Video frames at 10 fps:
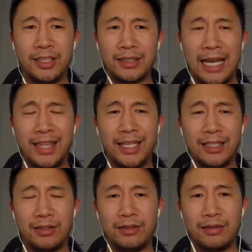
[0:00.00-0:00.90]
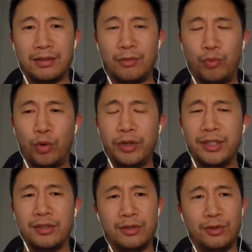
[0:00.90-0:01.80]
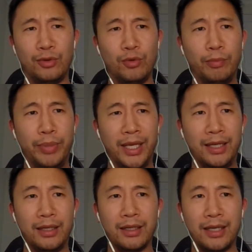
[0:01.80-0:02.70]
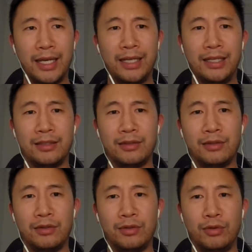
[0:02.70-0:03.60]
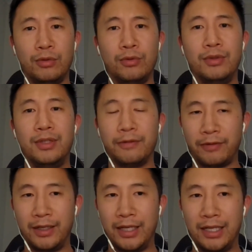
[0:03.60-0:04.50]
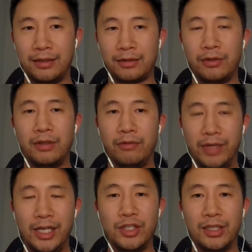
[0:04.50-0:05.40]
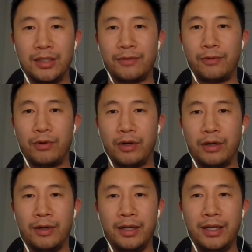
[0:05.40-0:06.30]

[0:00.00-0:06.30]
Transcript: just, I think it's, the world is too big and it's too different in certain regions for,